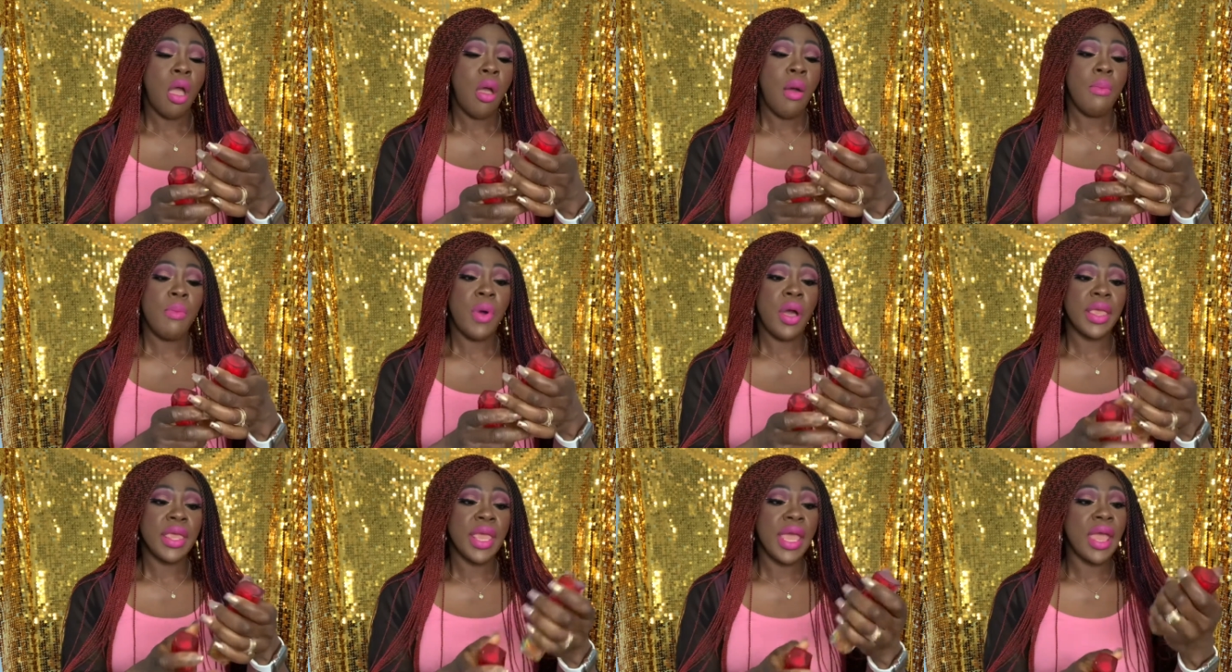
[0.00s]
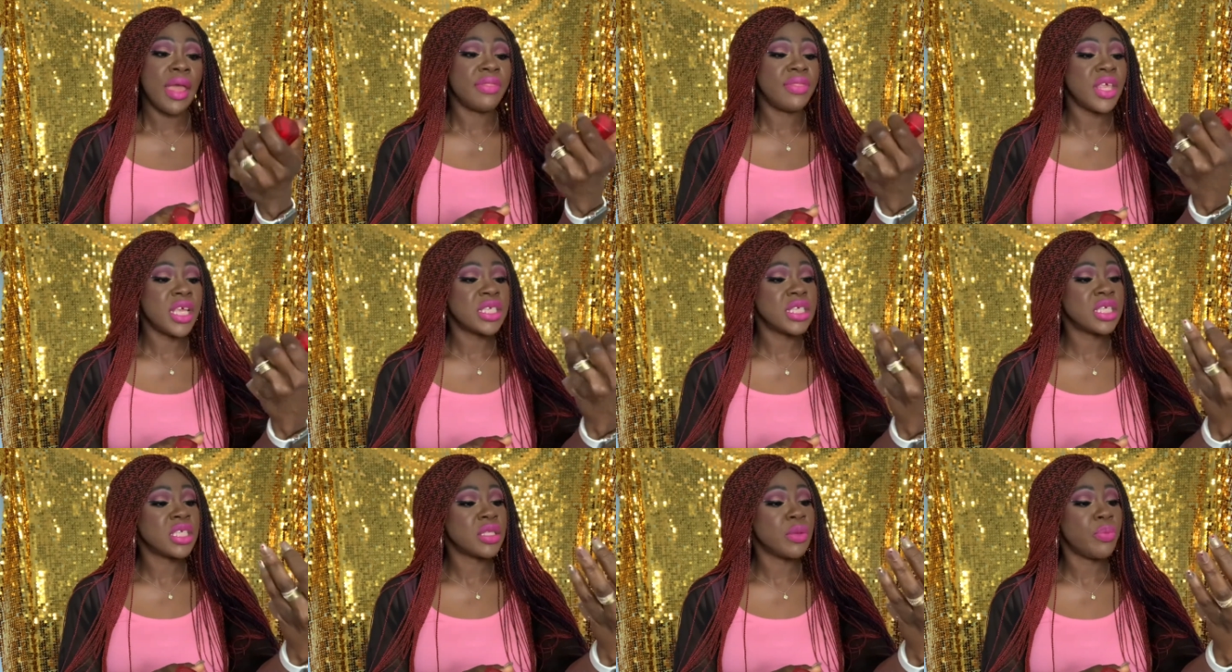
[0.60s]
But yeah,
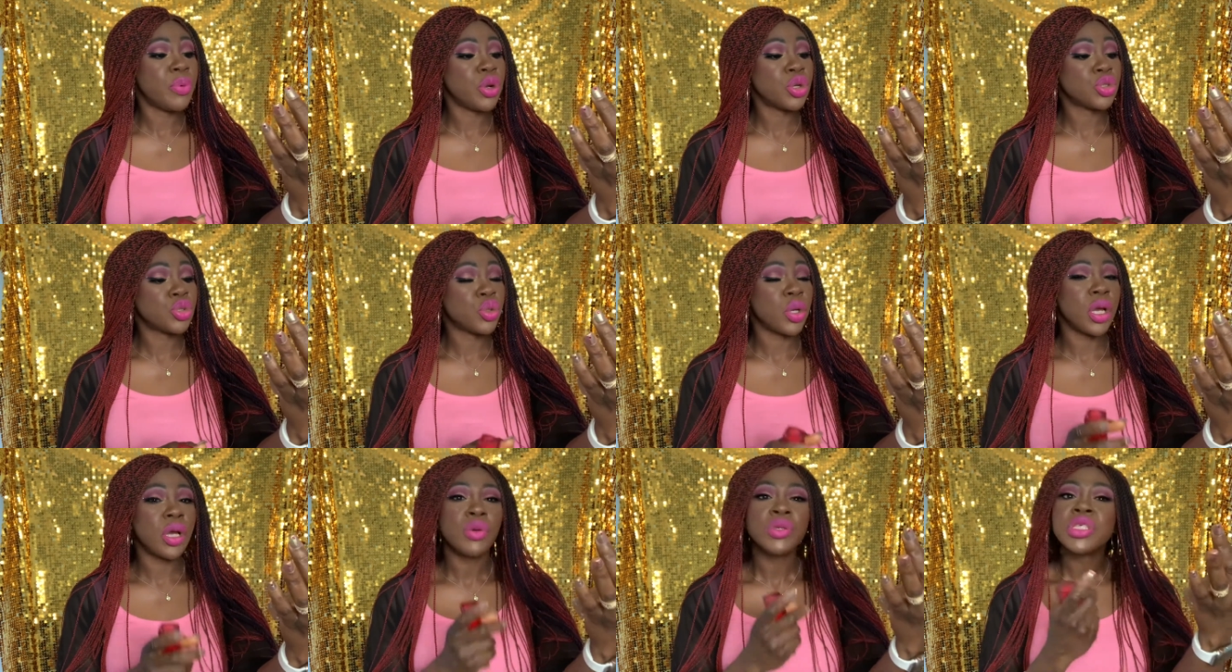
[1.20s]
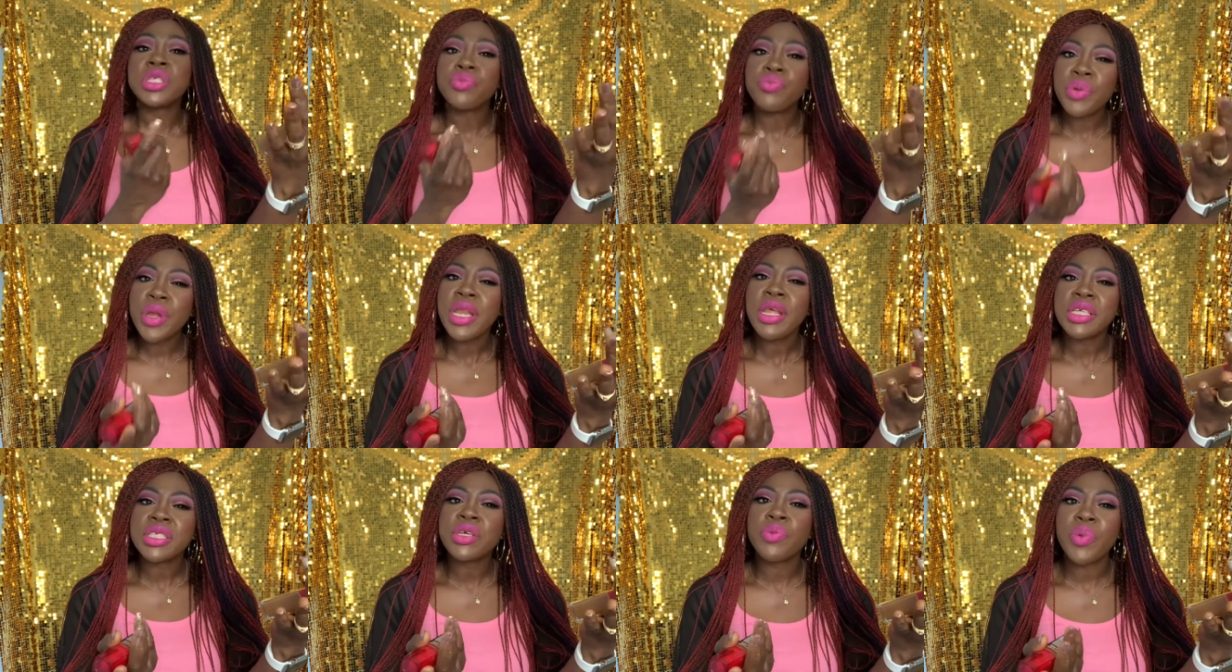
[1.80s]
this is the Bourjois. It's a
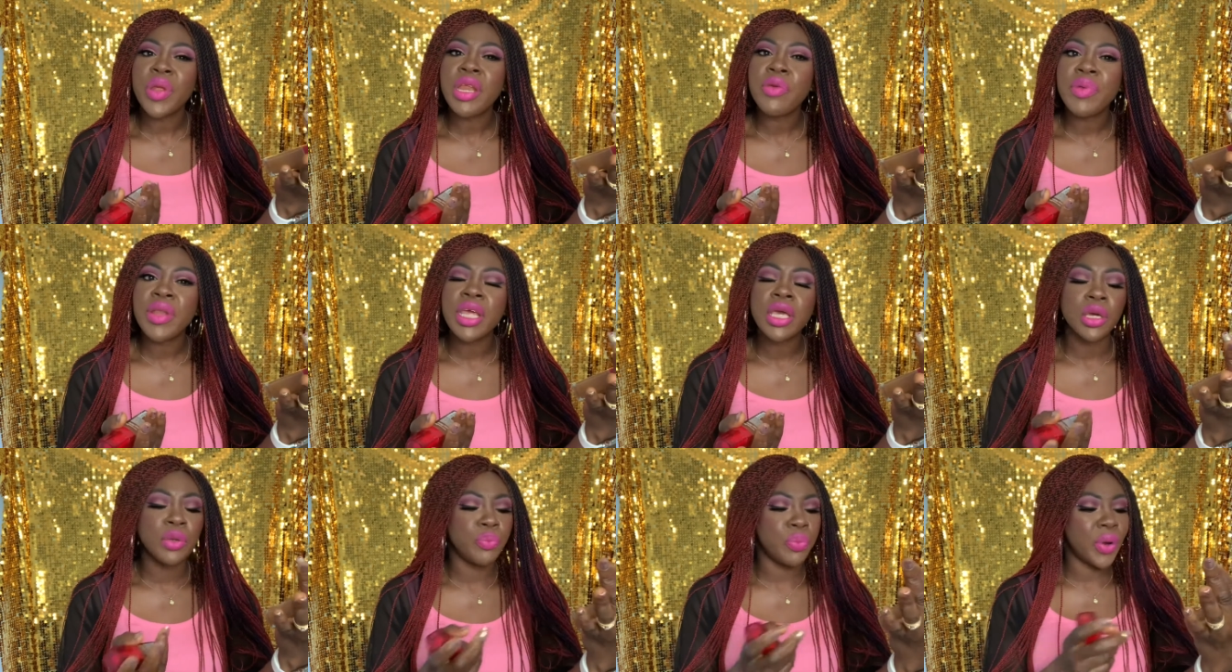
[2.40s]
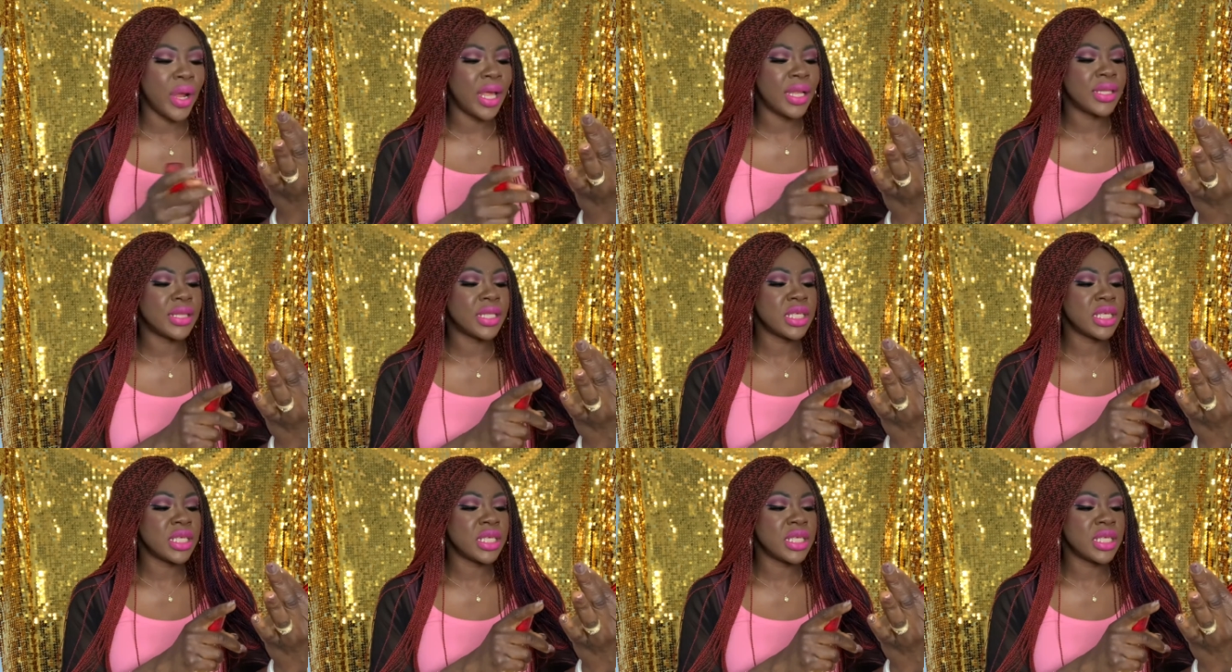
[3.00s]
really, really good brand.